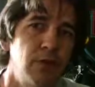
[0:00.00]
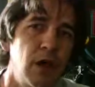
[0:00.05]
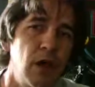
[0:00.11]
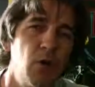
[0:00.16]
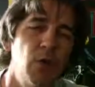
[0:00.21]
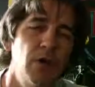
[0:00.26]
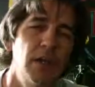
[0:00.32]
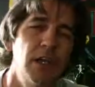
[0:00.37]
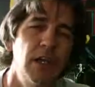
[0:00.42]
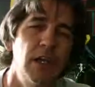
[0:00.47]
I
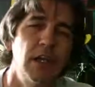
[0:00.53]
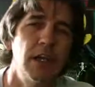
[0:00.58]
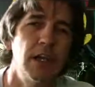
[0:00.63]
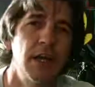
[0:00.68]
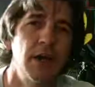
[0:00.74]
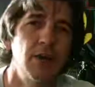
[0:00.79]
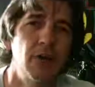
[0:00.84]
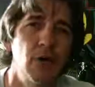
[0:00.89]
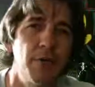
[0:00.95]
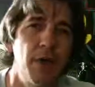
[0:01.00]
want to get it
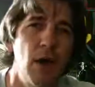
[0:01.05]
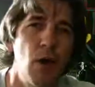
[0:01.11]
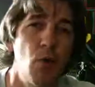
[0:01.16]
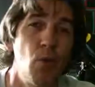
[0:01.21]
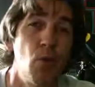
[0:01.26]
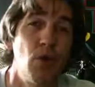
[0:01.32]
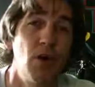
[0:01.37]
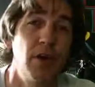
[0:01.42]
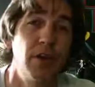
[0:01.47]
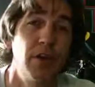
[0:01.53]
down to about
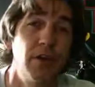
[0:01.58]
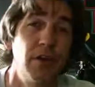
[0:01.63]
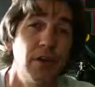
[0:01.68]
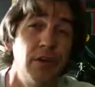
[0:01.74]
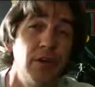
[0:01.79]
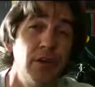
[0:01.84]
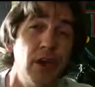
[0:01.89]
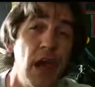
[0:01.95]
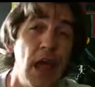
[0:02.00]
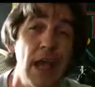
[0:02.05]

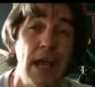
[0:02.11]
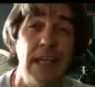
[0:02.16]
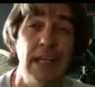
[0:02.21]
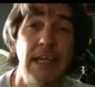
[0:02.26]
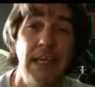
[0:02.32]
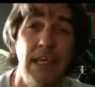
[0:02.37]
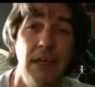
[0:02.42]
180,